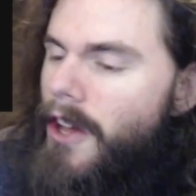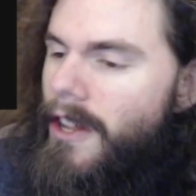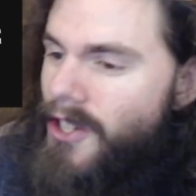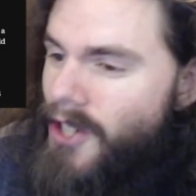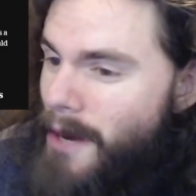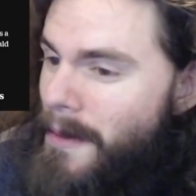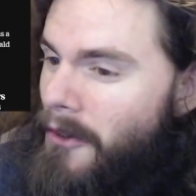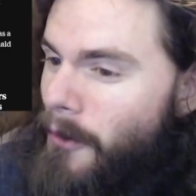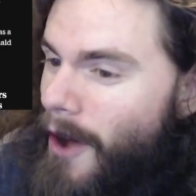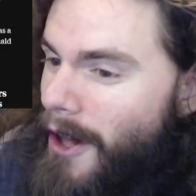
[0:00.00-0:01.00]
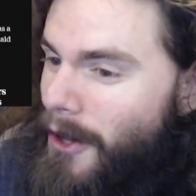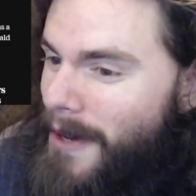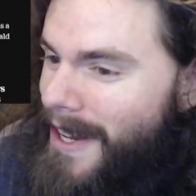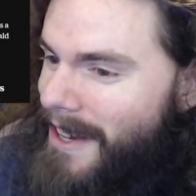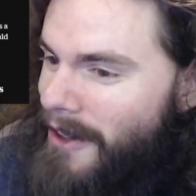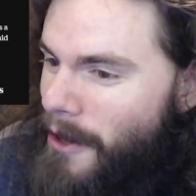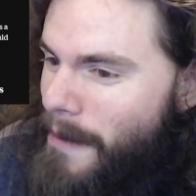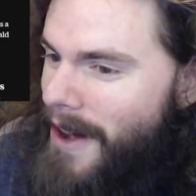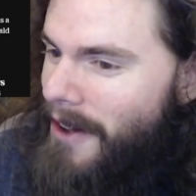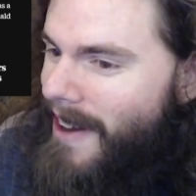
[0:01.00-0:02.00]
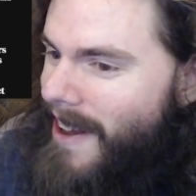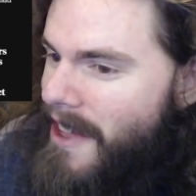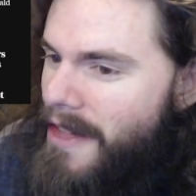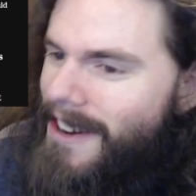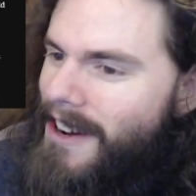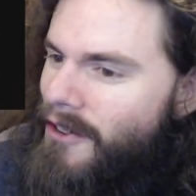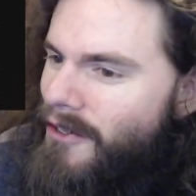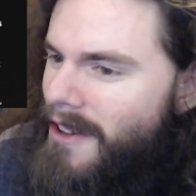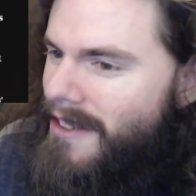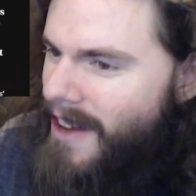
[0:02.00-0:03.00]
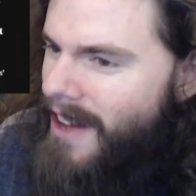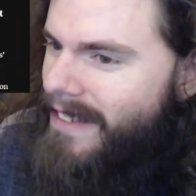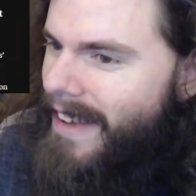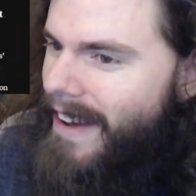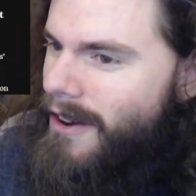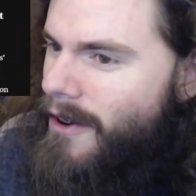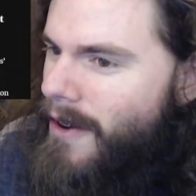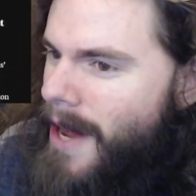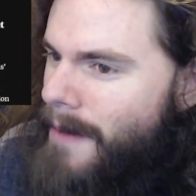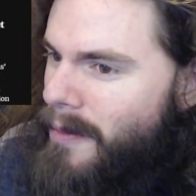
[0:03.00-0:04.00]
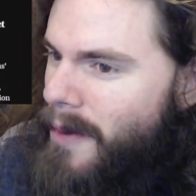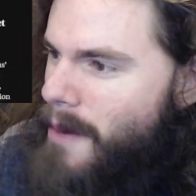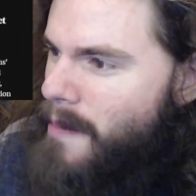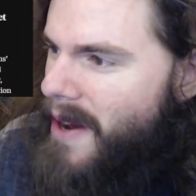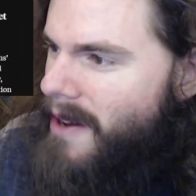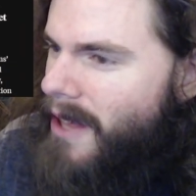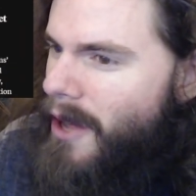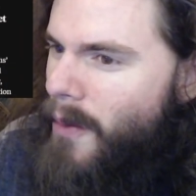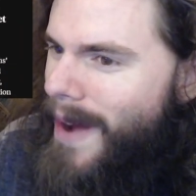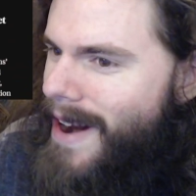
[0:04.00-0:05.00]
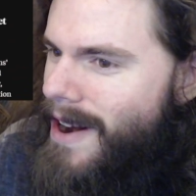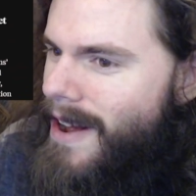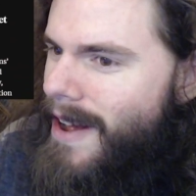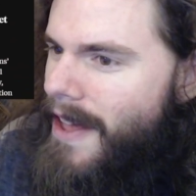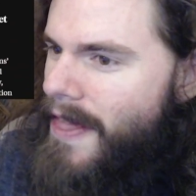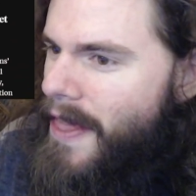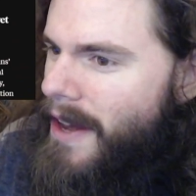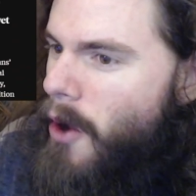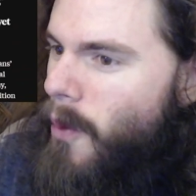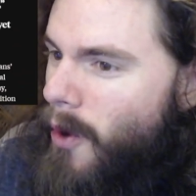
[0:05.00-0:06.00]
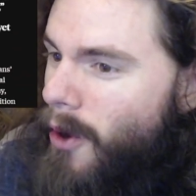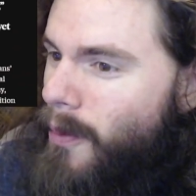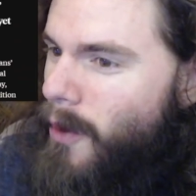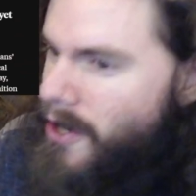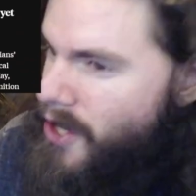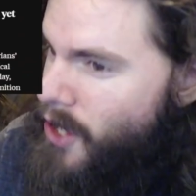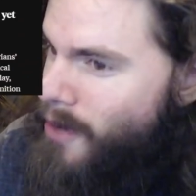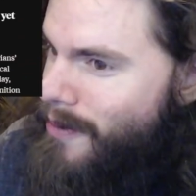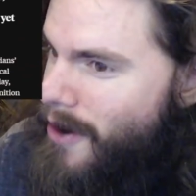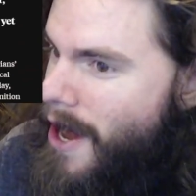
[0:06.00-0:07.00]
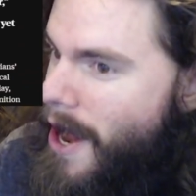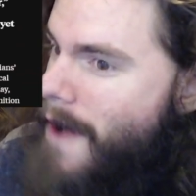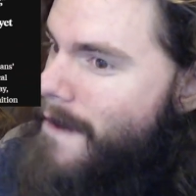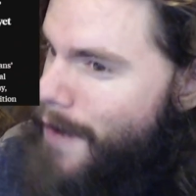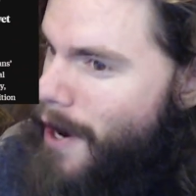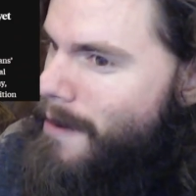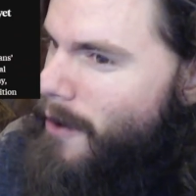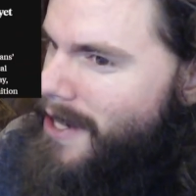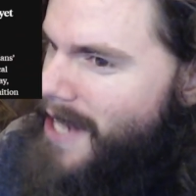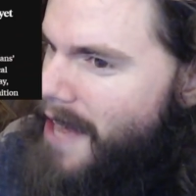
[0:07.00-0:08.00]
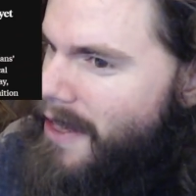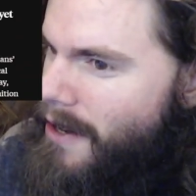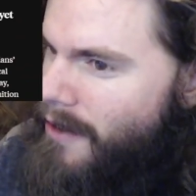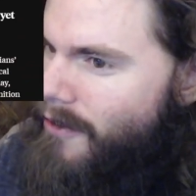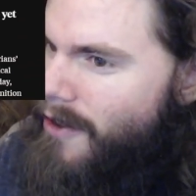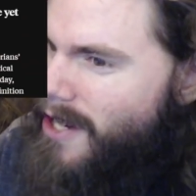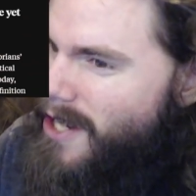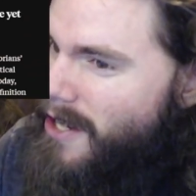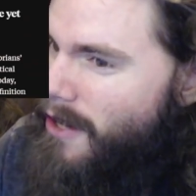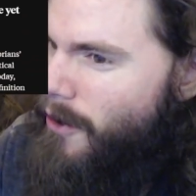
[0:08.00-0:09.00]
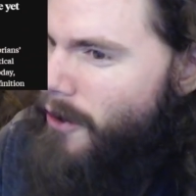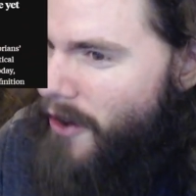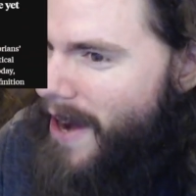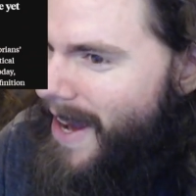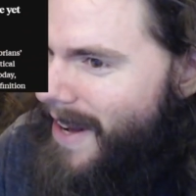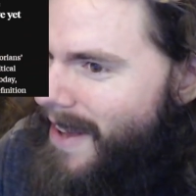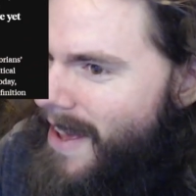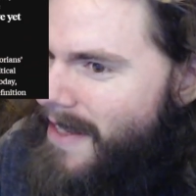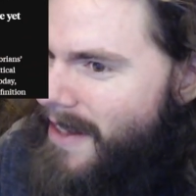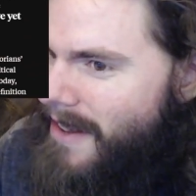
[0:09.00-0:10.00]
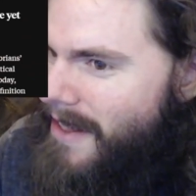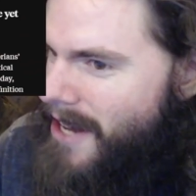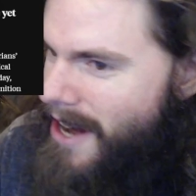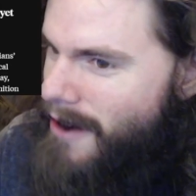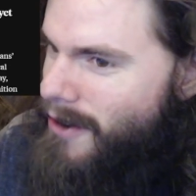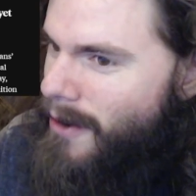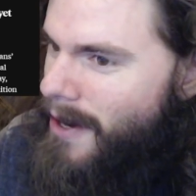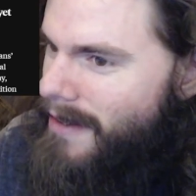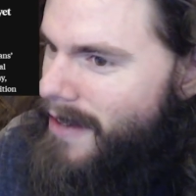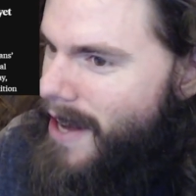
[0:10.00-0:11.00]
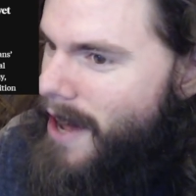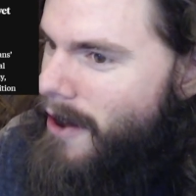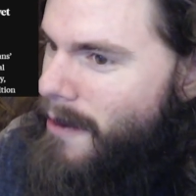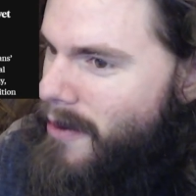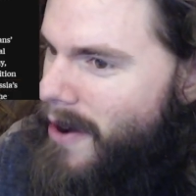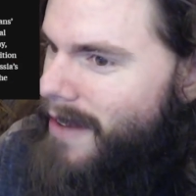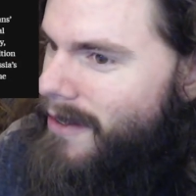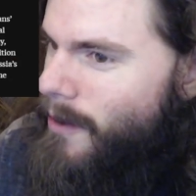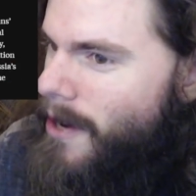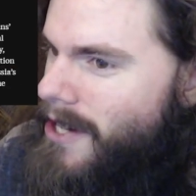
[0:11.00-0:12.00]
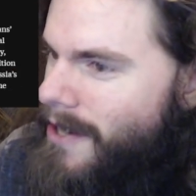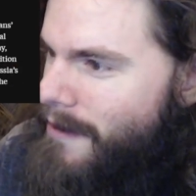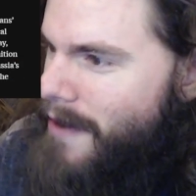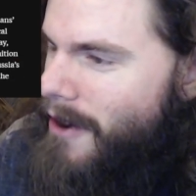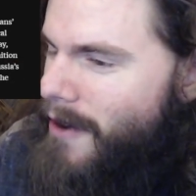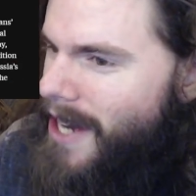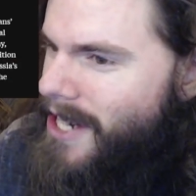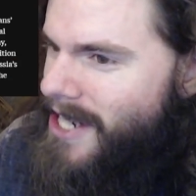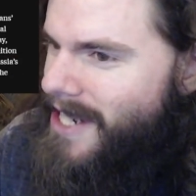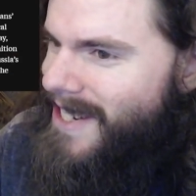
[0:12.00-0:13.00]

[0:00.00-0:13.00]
Germans wallow in guilt about their country's Nazi-era crimes, but are barely aware that World War II brought far more death and destruction to Ukraine than to the territories that now comprise the Russian Federation.